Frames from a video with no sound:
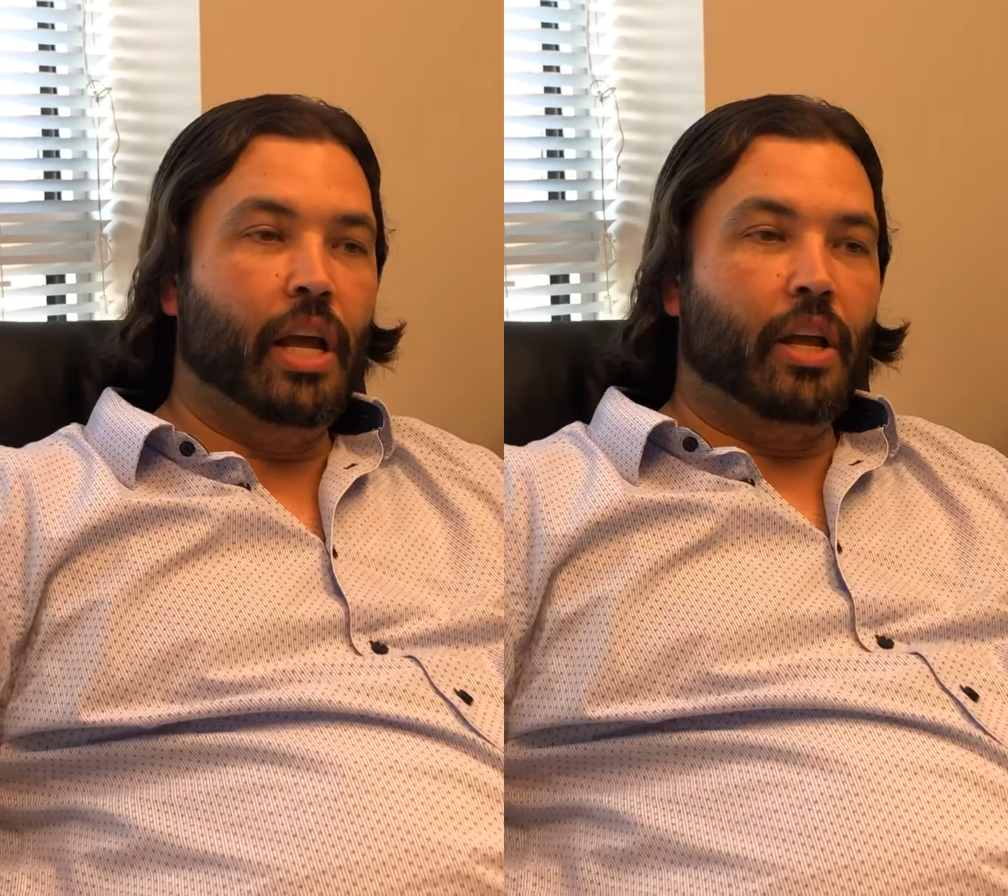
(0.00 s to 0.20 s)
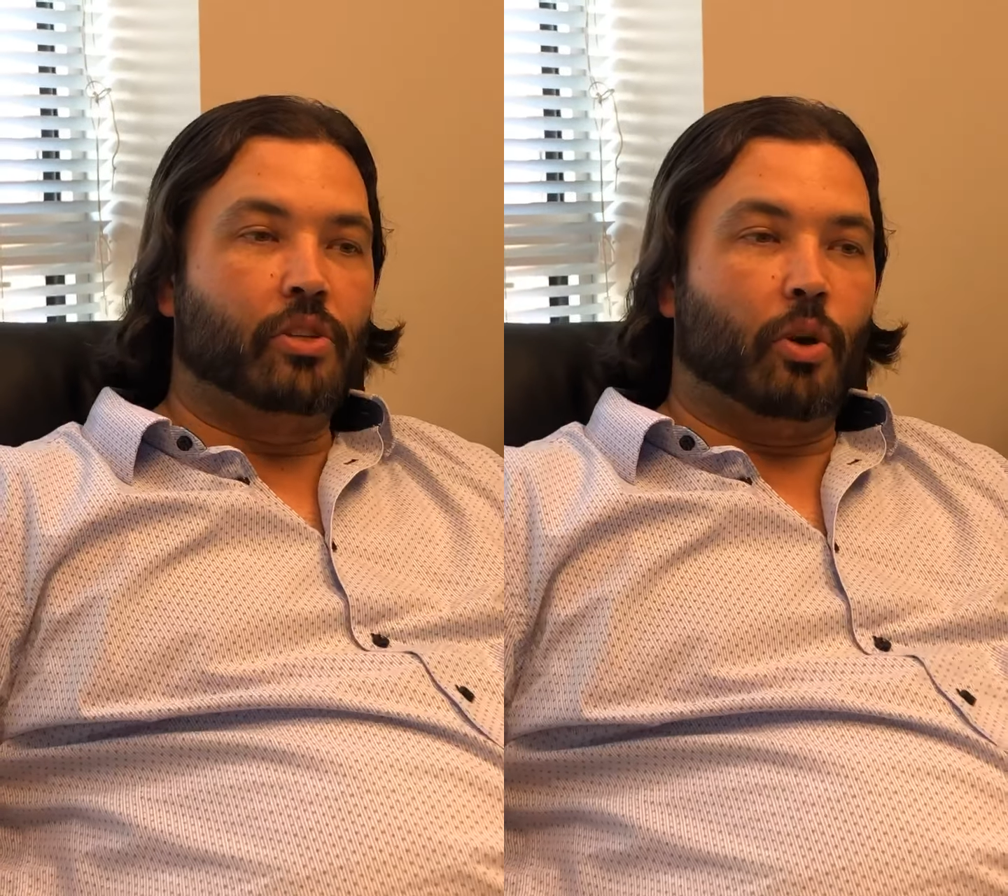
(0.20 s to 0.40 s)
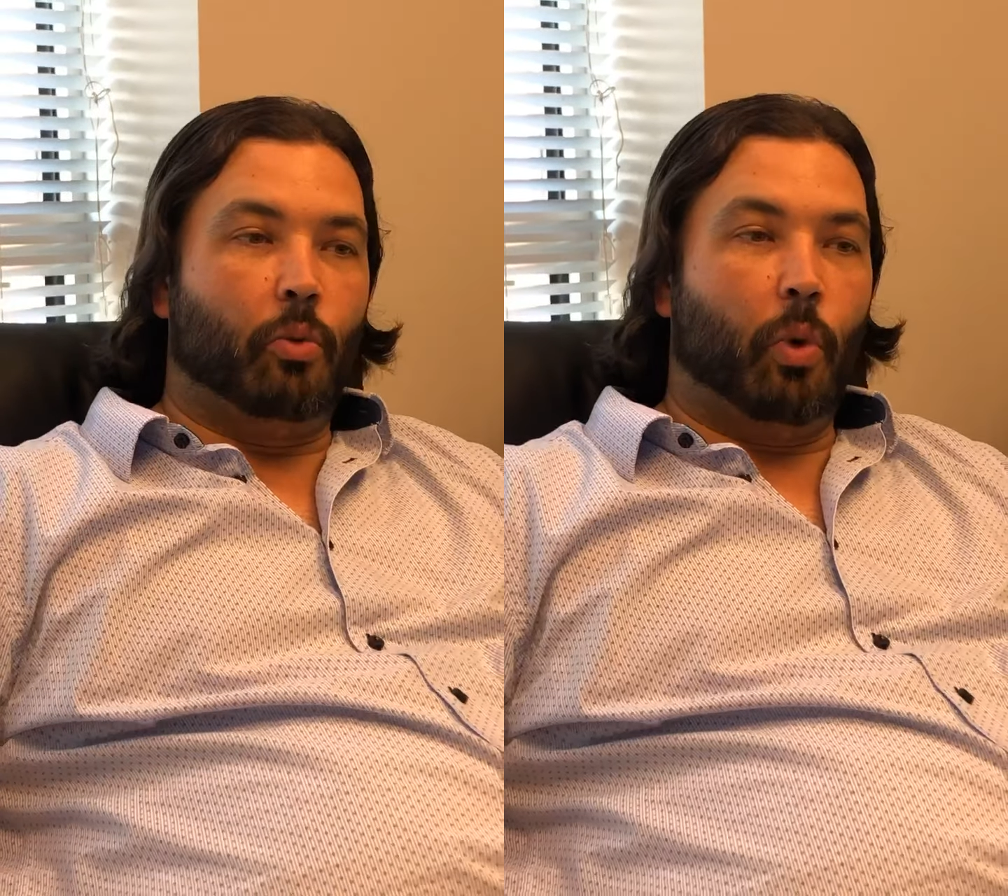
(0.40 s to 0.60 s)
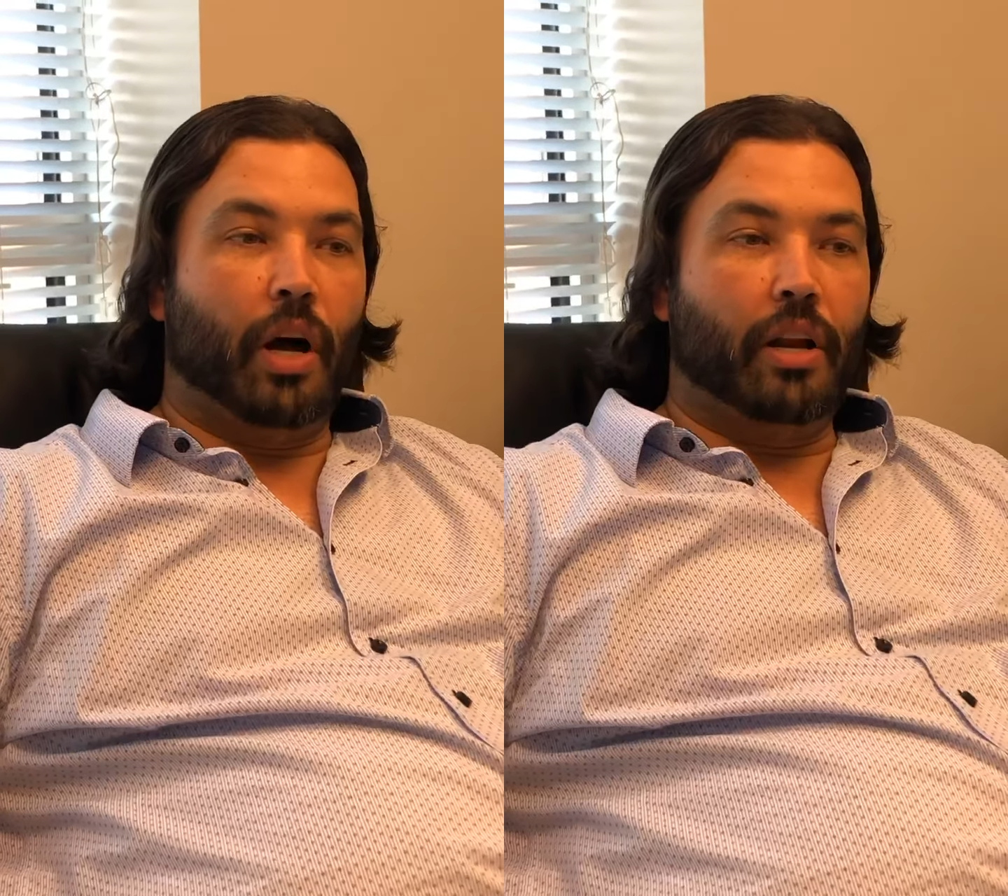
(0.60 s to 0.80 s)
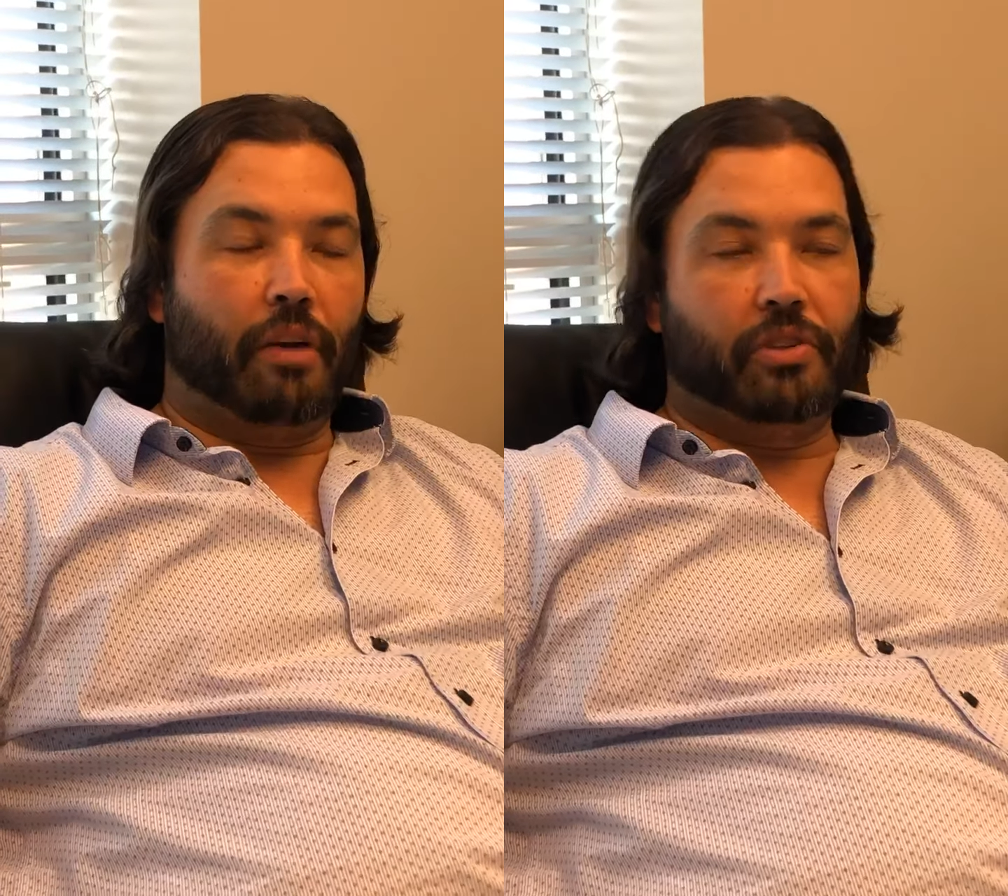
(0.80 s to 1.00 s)
So
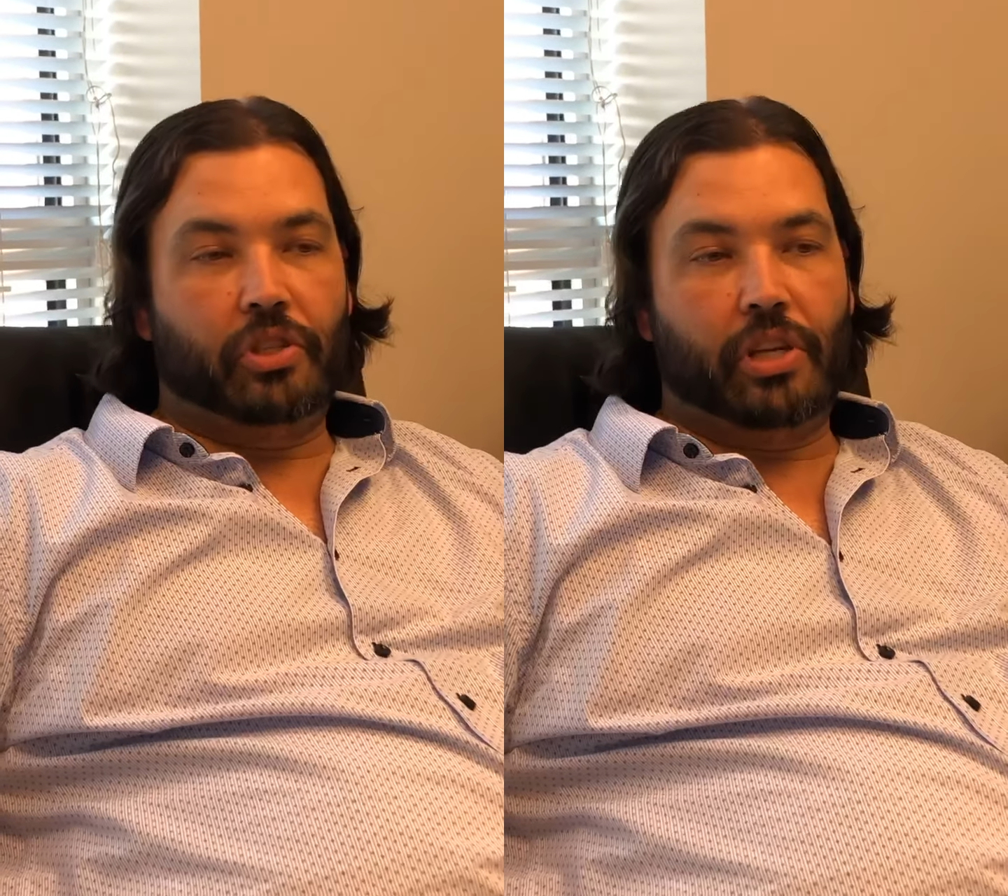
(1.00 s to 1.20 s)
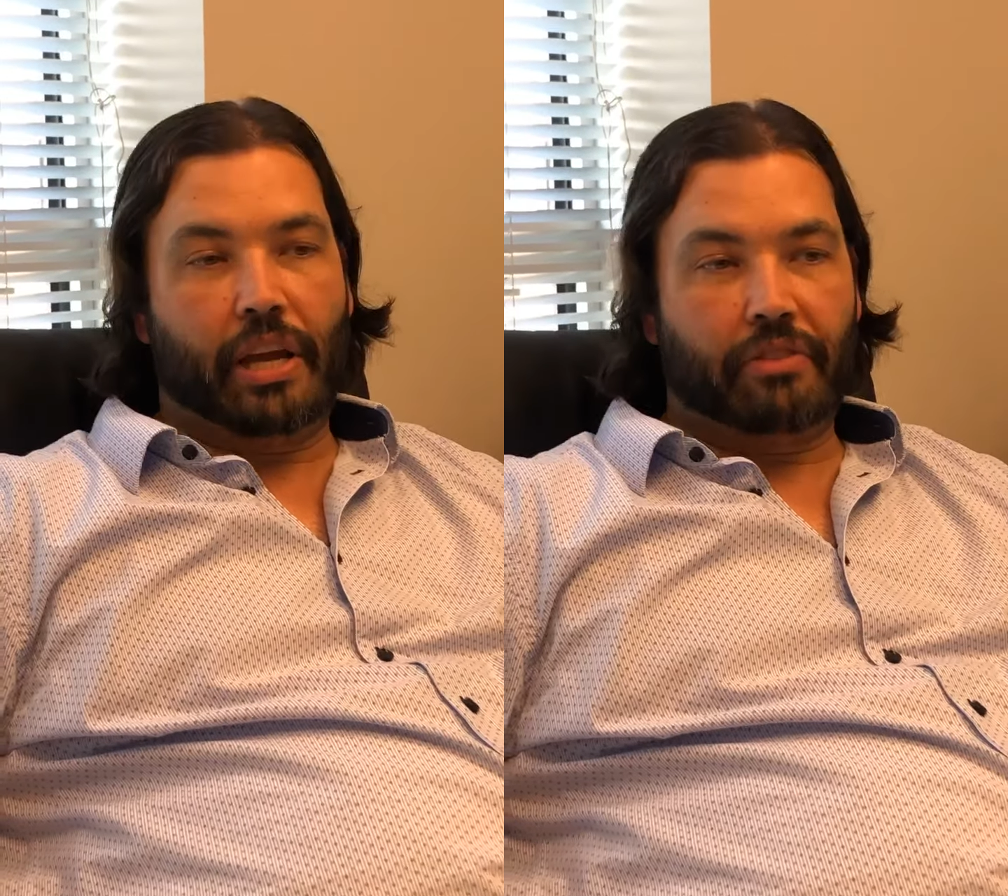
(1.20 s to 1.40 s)
one, obviously, you have